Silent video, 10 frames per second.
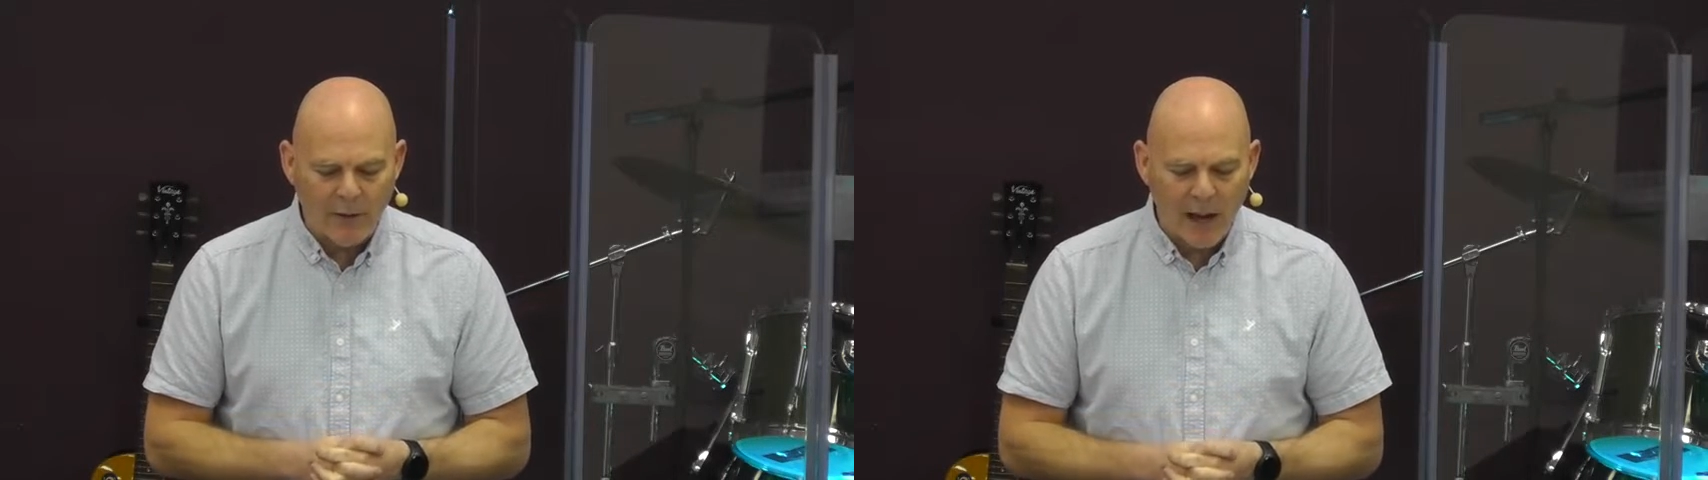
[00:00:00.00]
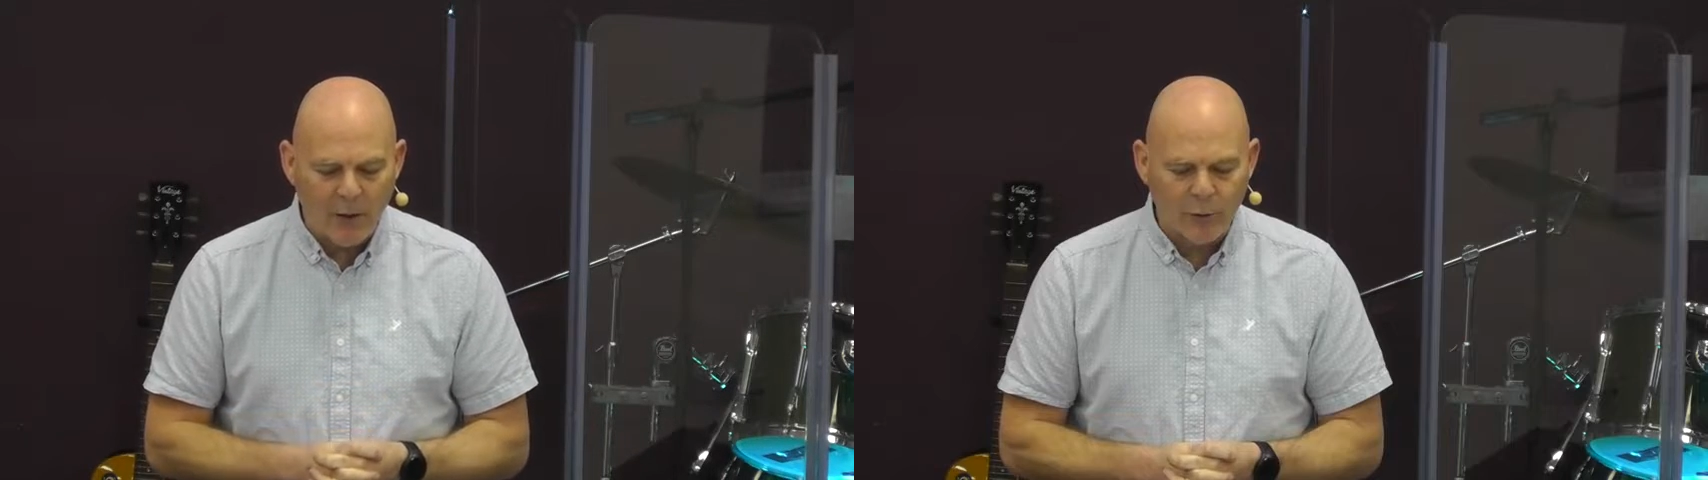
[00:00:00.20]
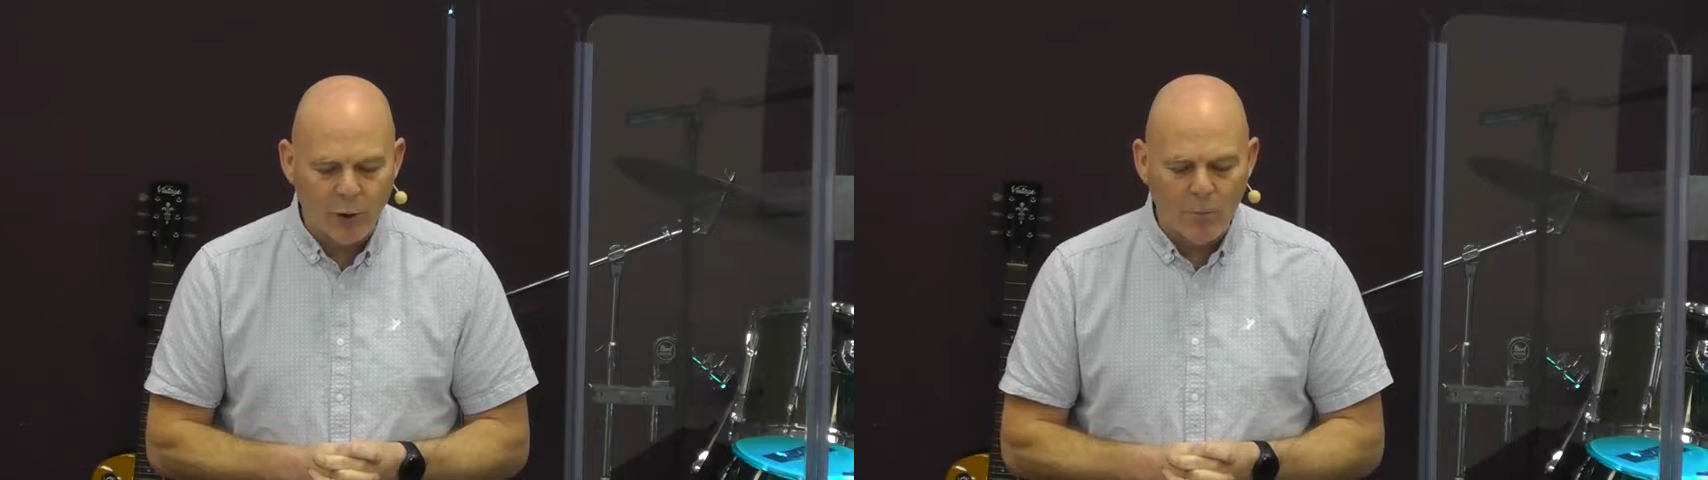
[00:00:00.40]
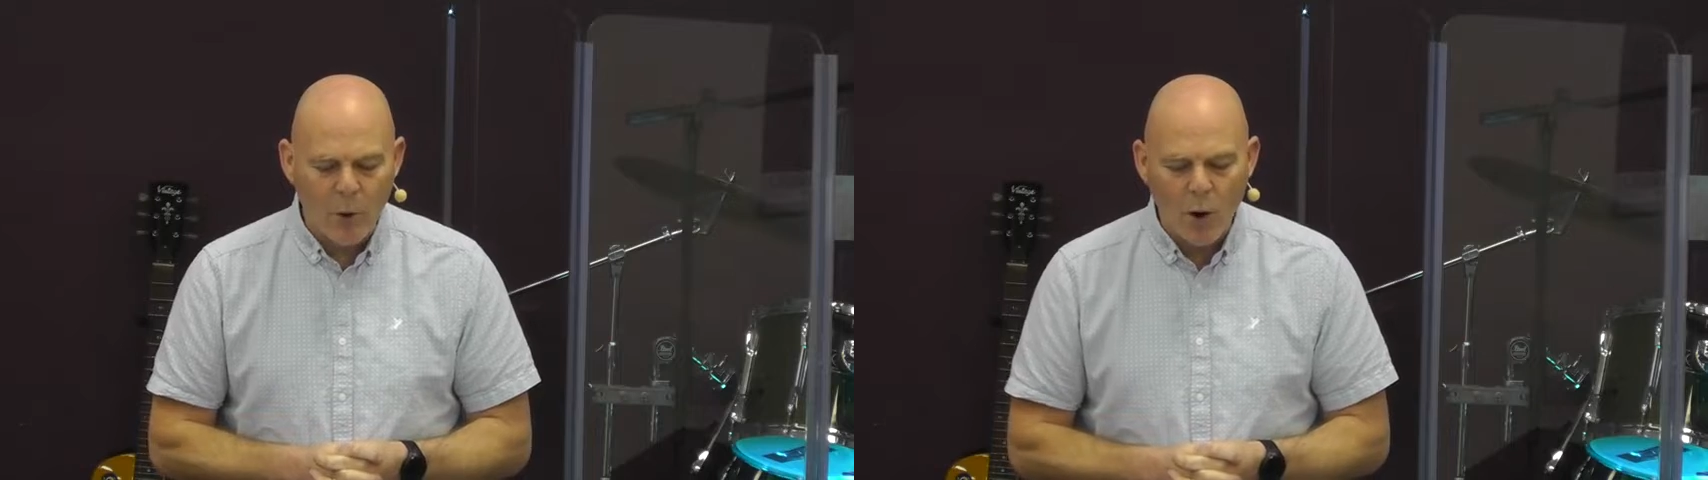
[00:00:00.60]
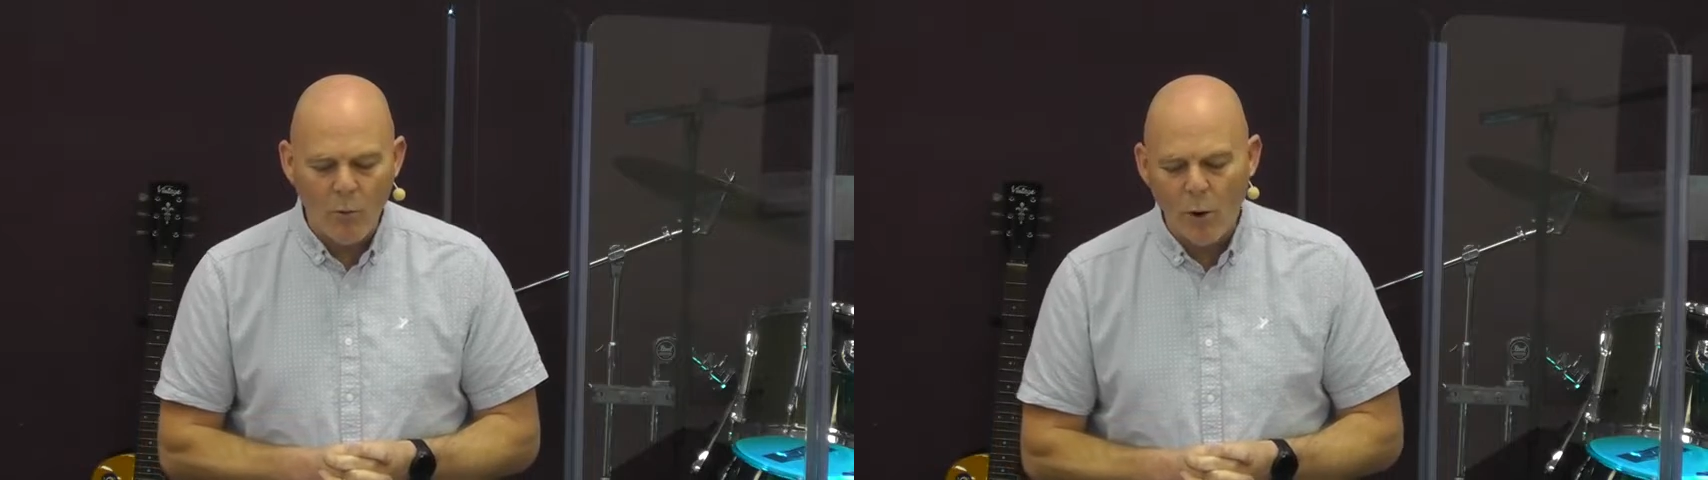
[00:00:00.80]
the house group,
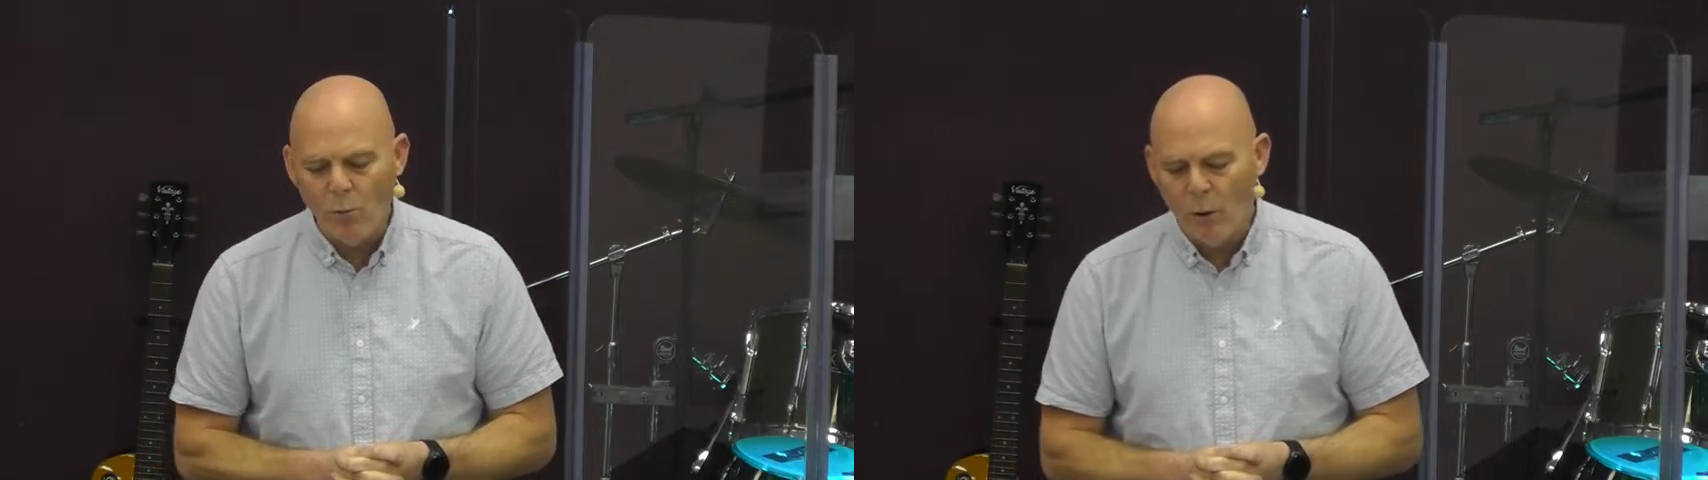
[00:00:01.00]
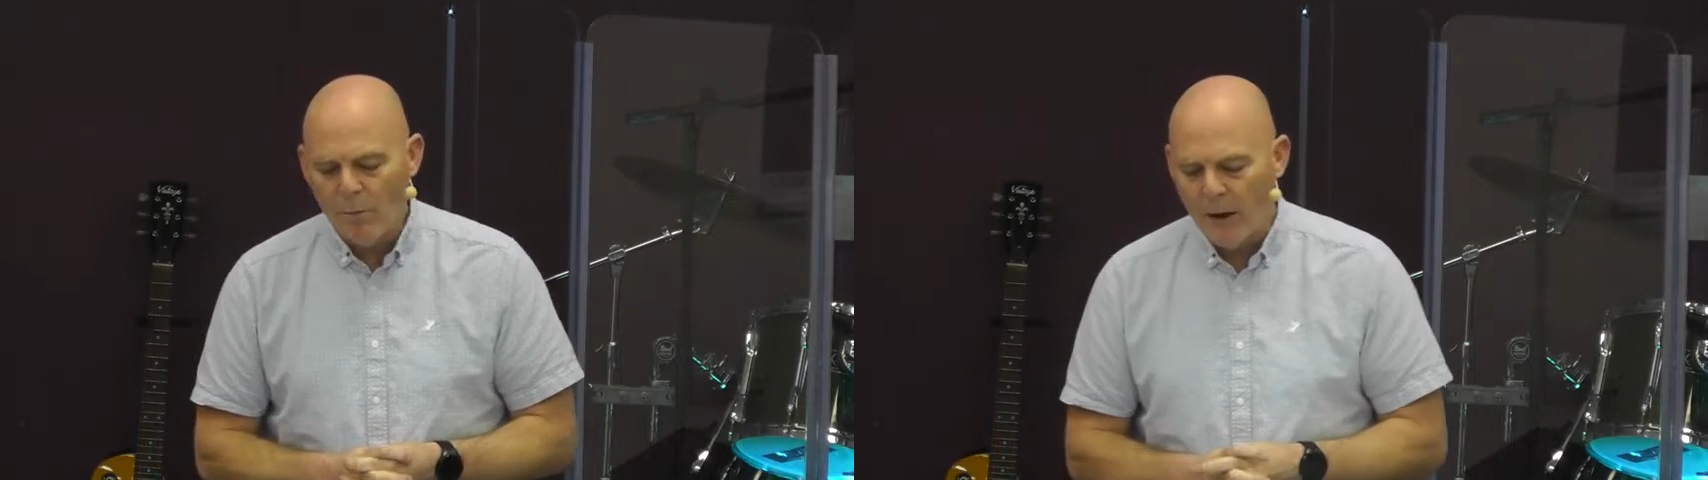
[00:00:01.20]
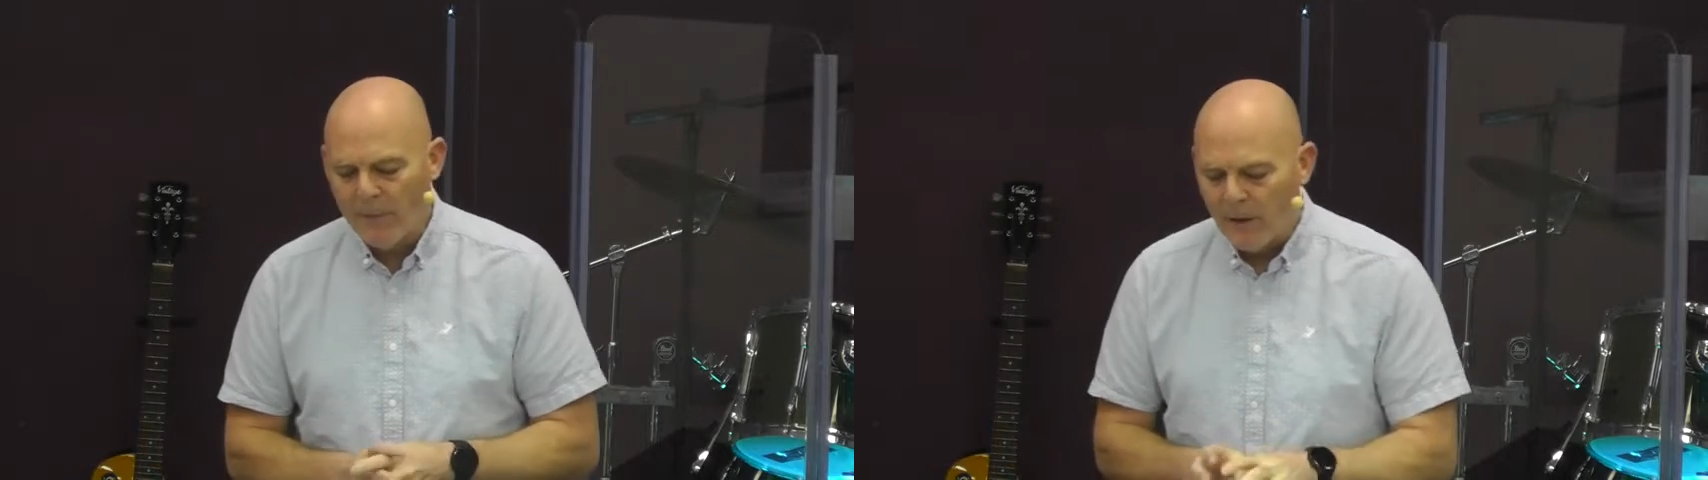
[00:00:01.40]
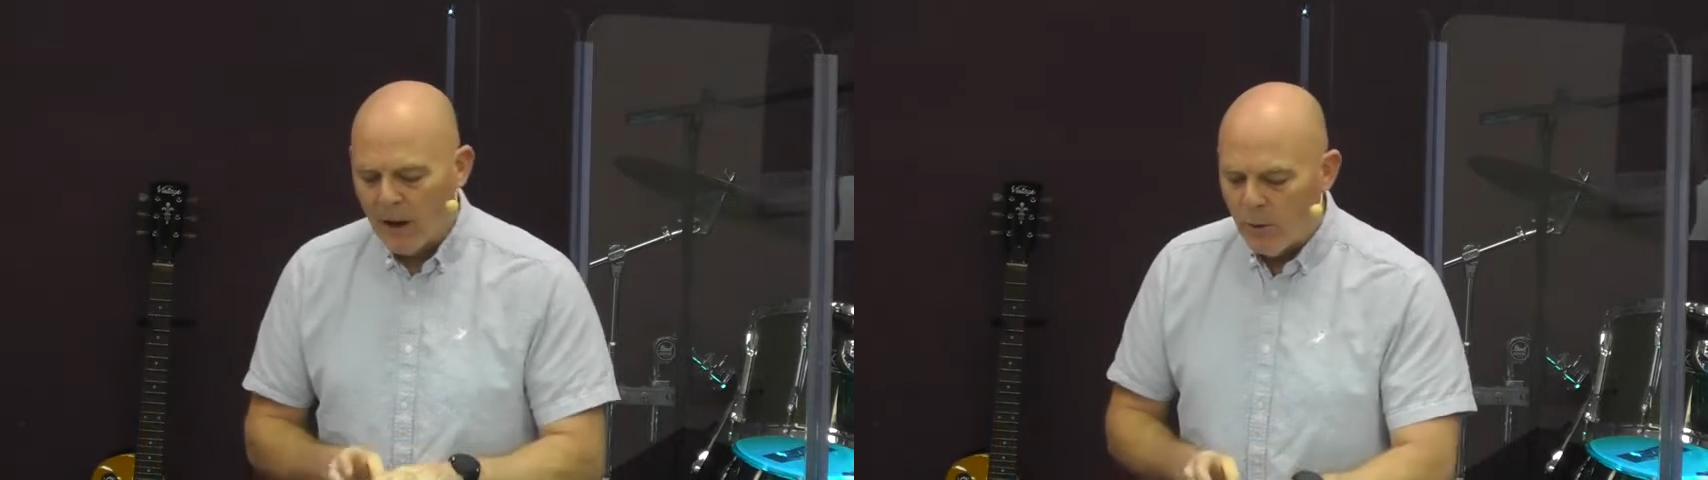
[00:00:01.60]
point one would be,